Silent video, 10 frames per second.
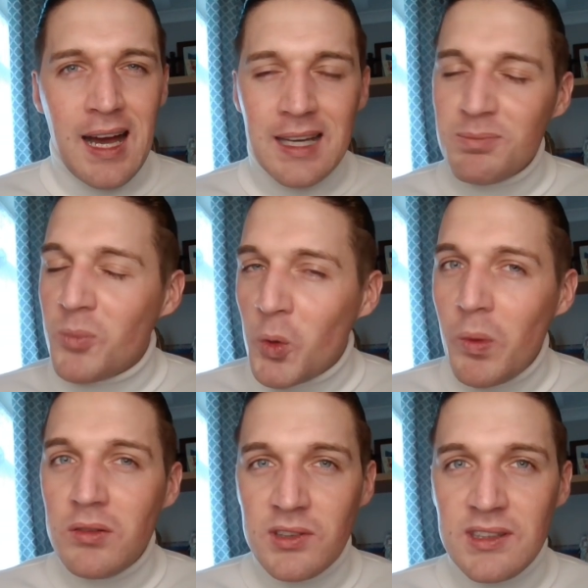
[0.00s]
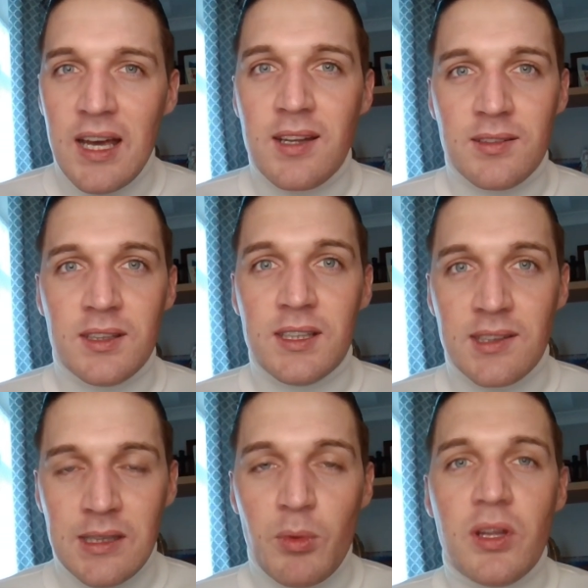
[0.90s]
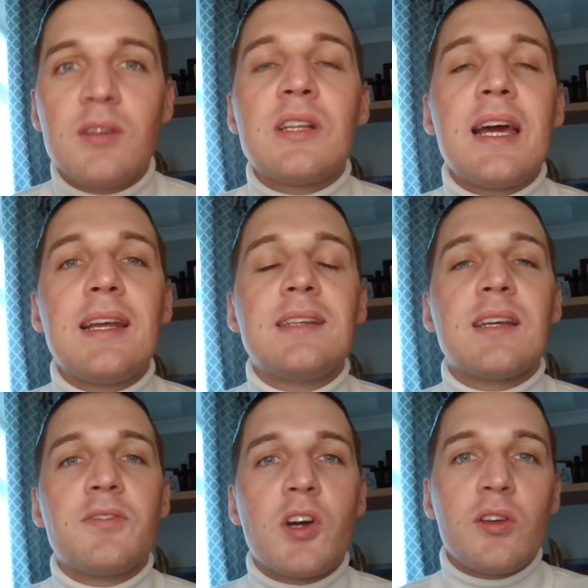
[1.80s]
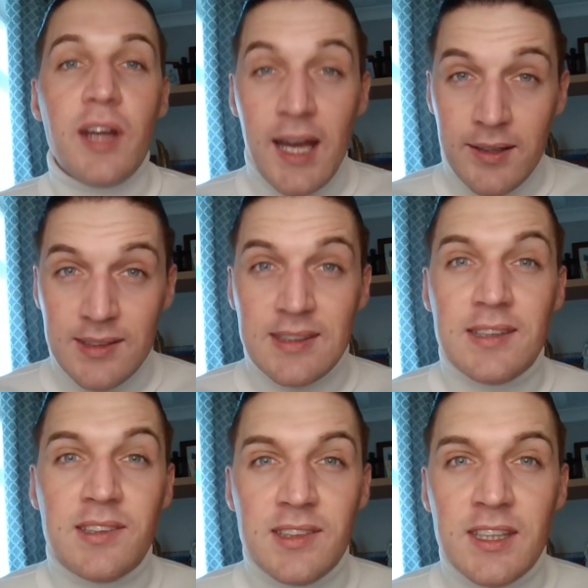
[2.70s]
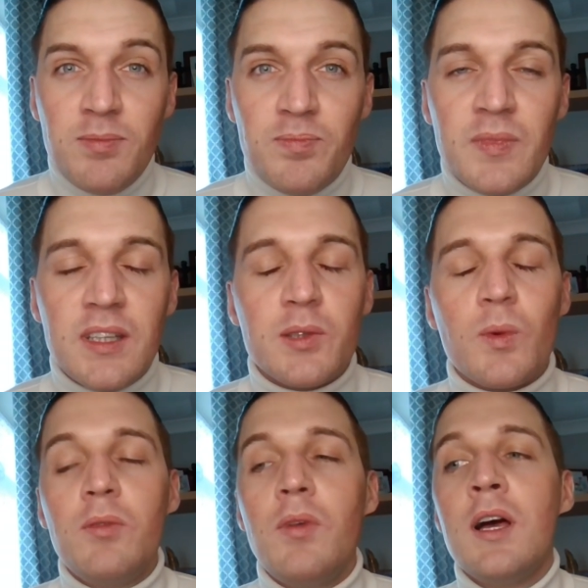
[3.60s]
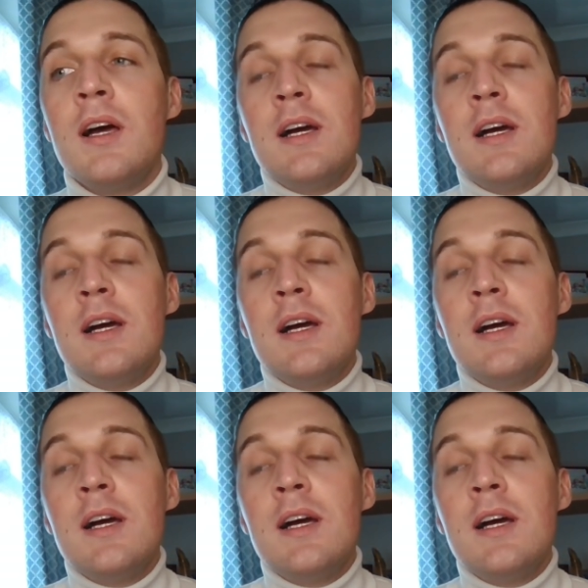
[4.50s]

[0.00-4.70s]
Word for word: I'm almost certain that some of those ladies have got hair extensions in as well,